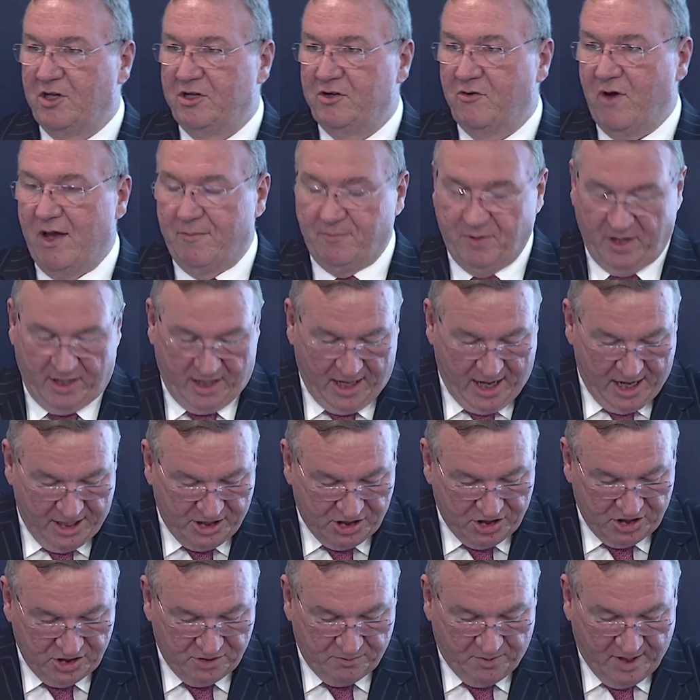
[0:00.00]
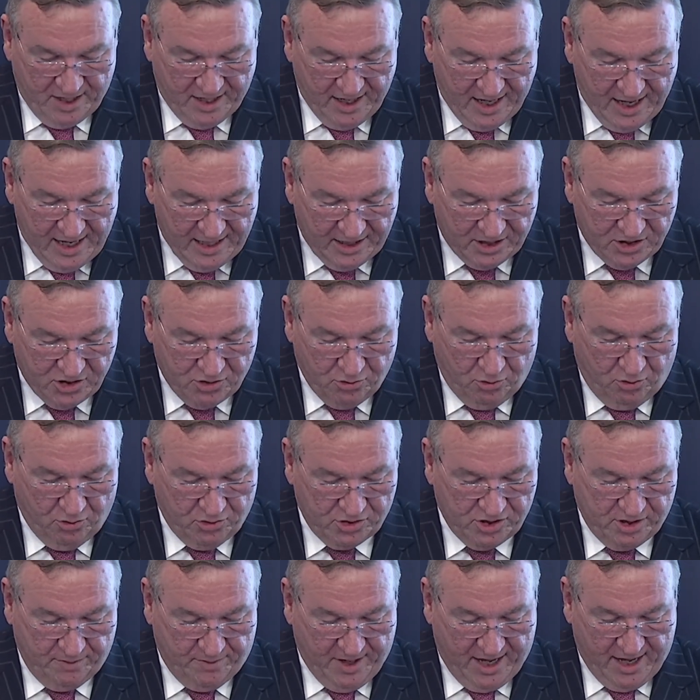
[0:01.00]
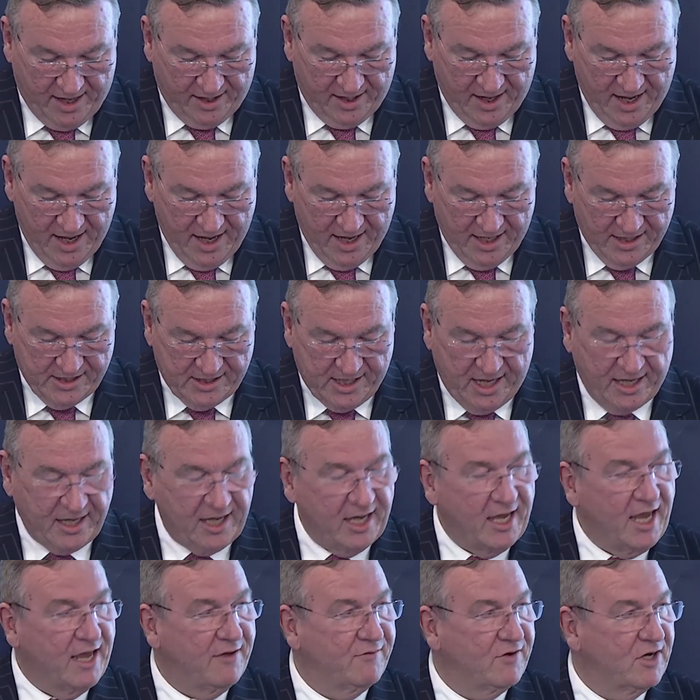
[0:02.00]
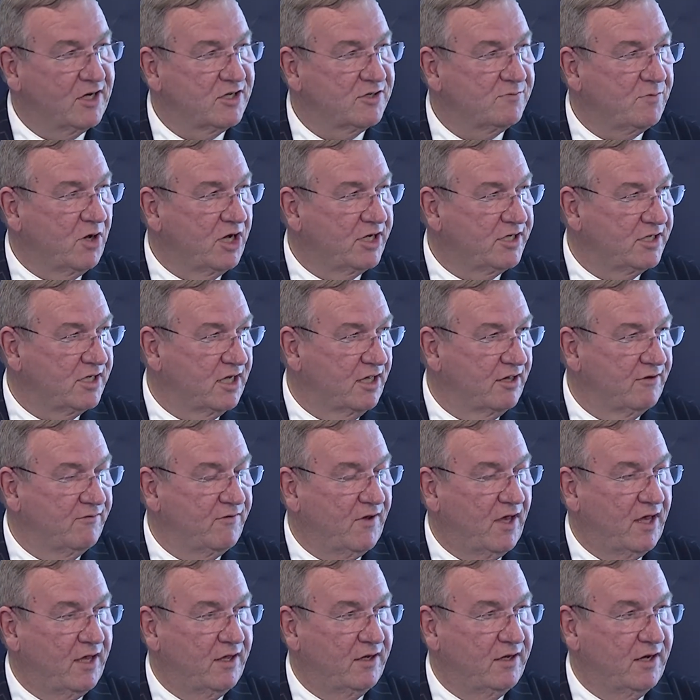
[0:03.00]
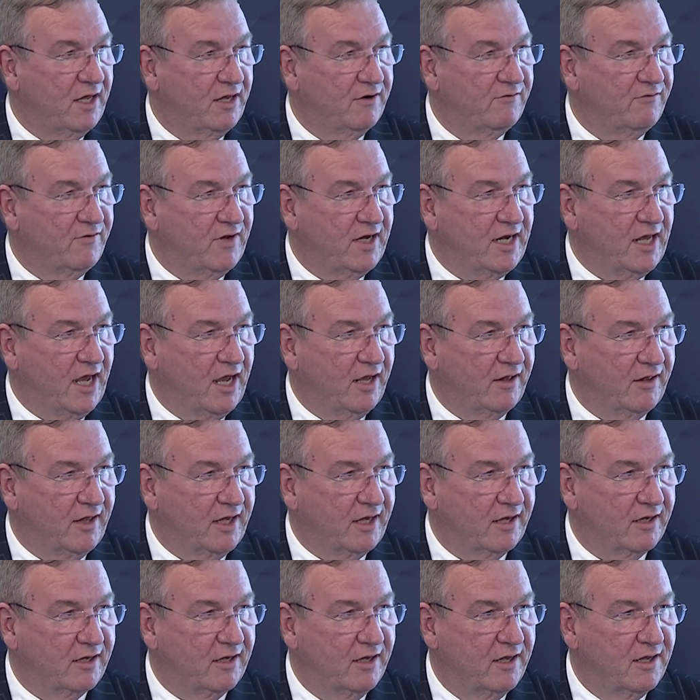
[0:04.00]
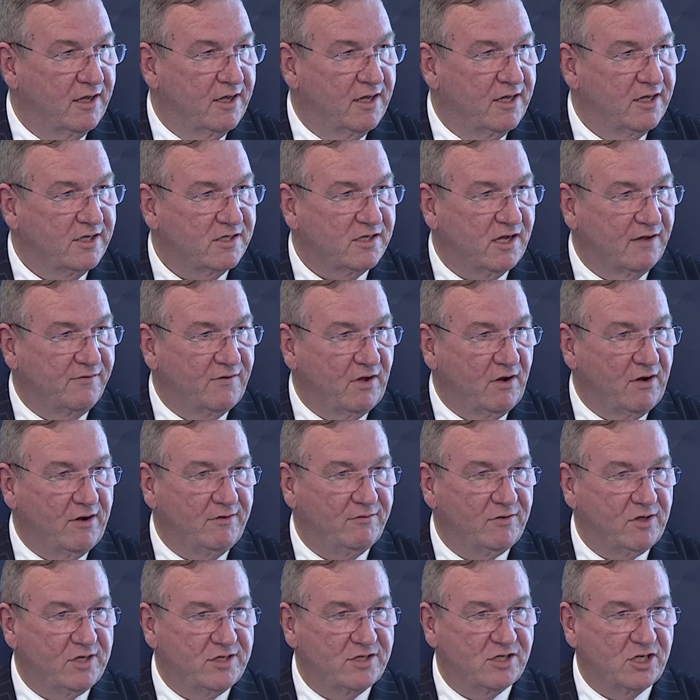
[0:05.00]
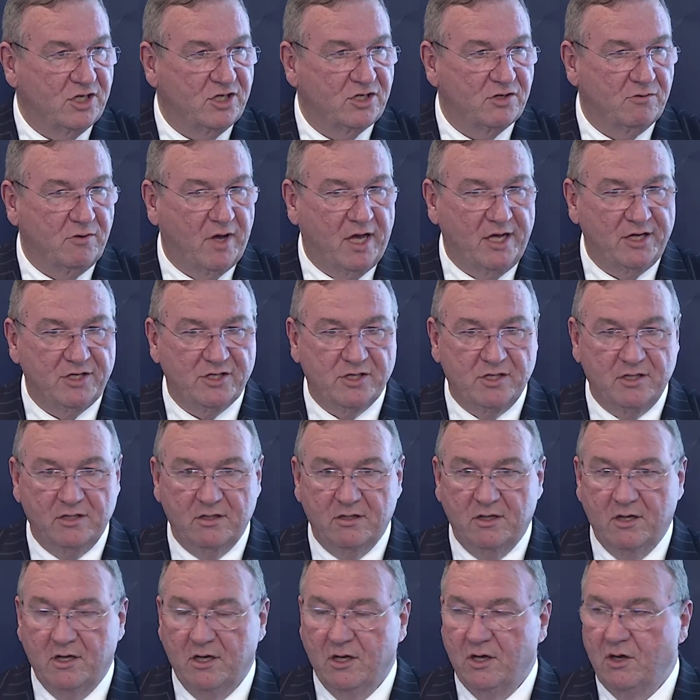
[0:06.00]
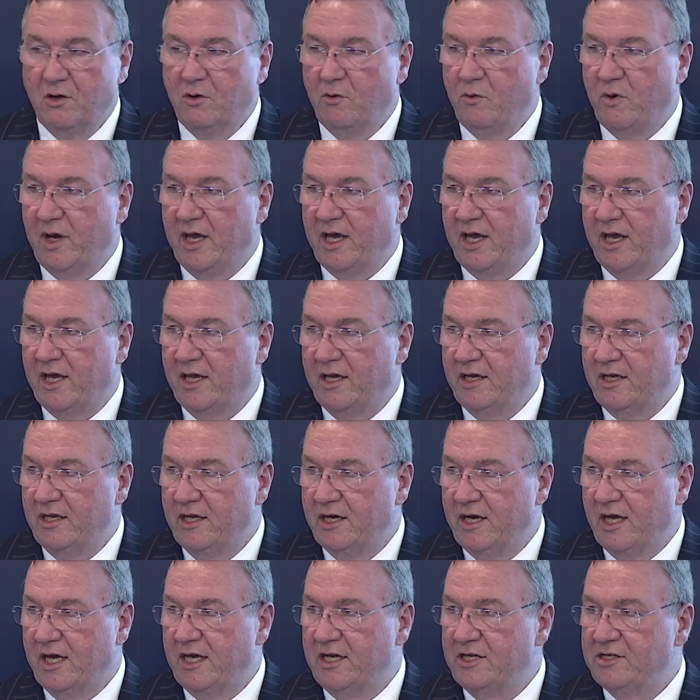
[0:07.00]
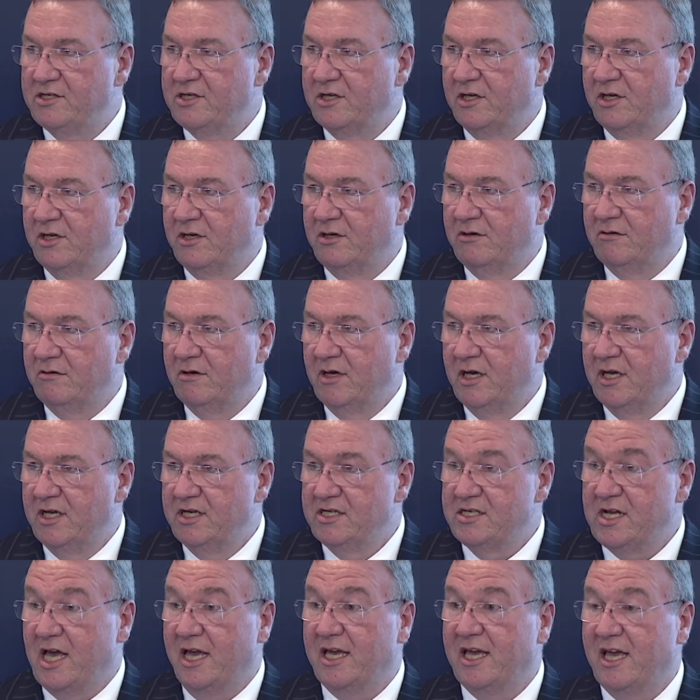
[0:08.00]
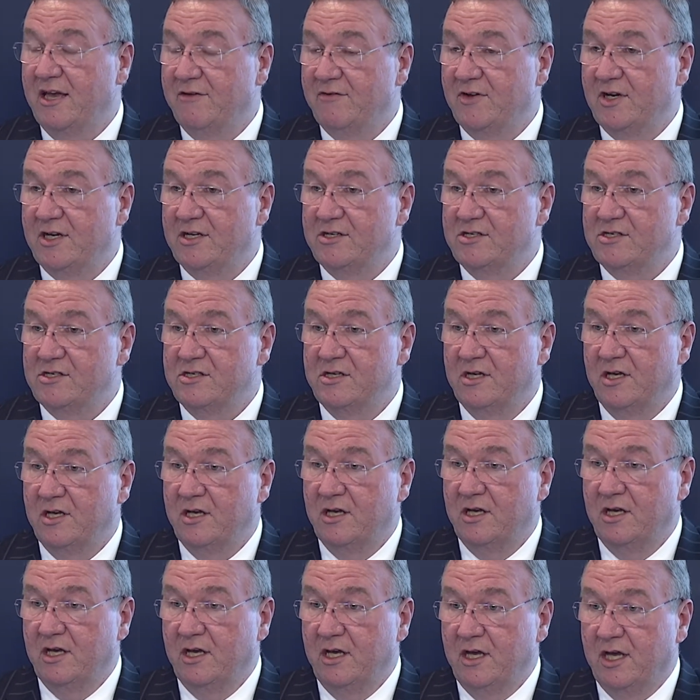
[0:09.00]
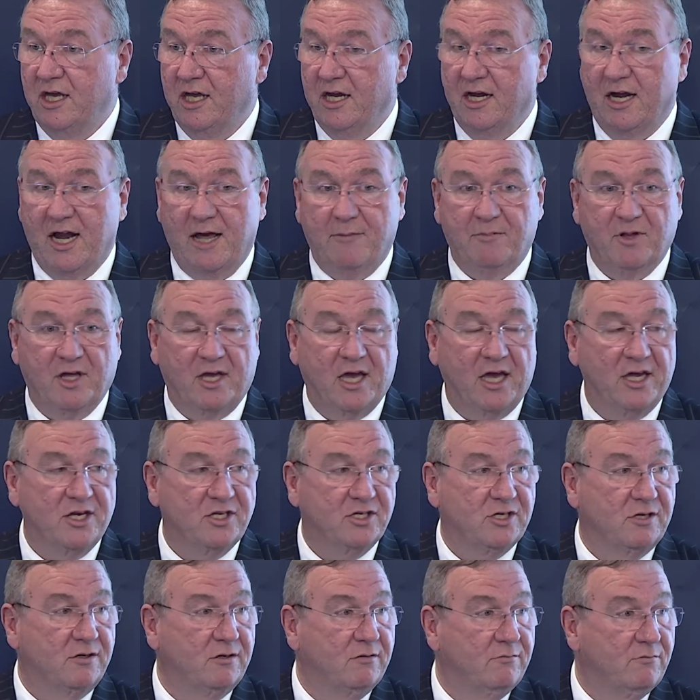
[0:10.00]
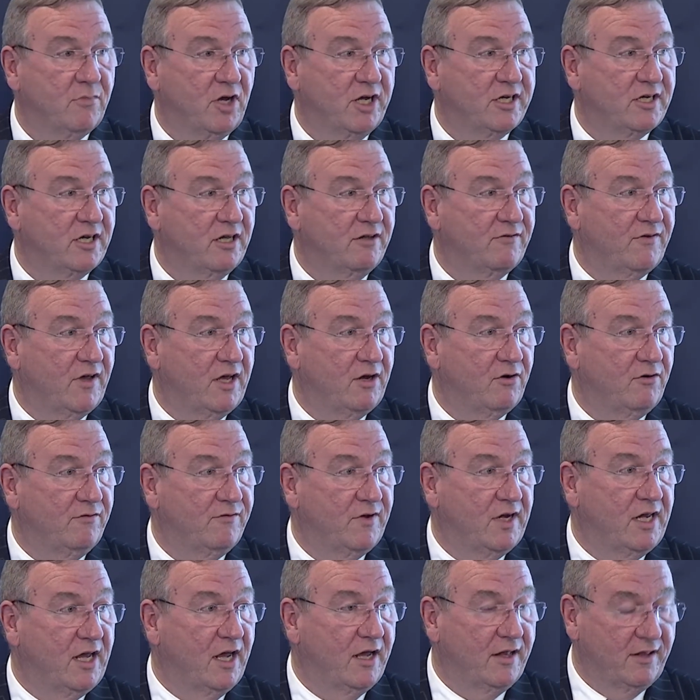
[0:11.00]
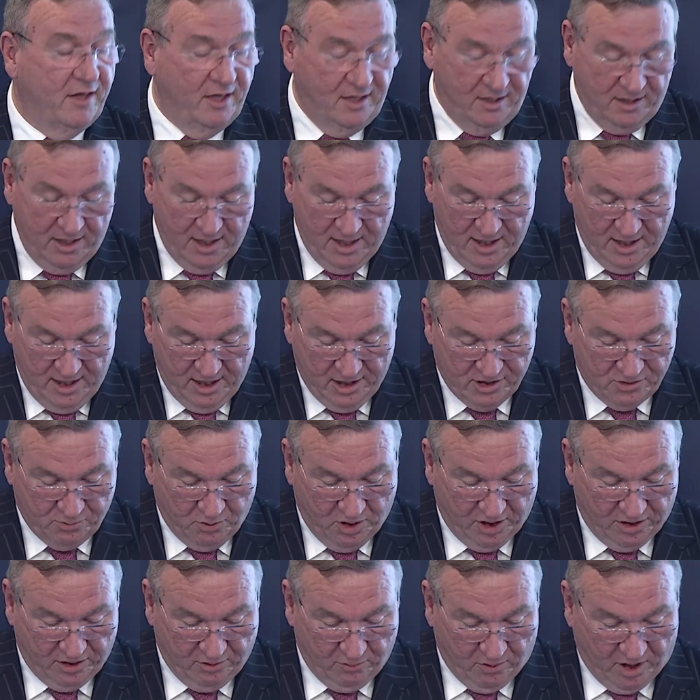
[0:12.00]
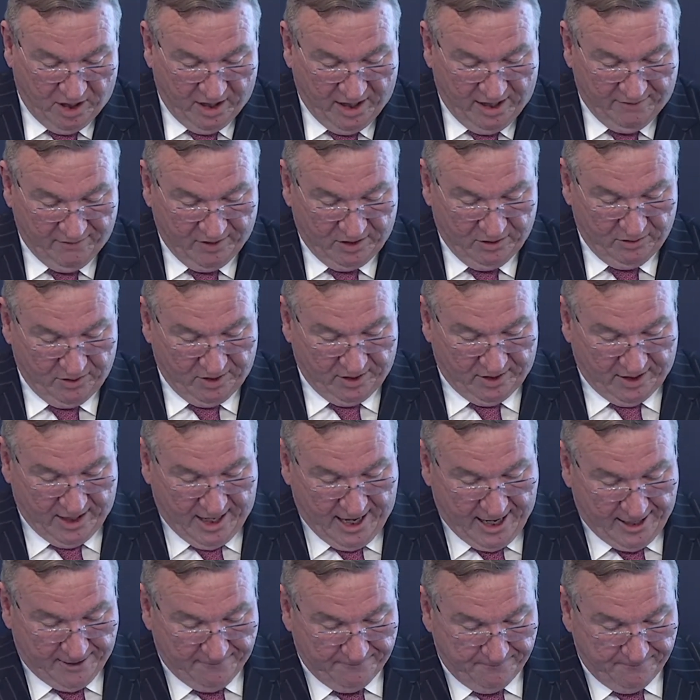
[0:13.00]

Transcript: to applications, but it talks about taking evidence by telephone and video link. So if you're ever in a situation where you need to take evidence in an application by telephone or video link, it's worth your while having a look at that.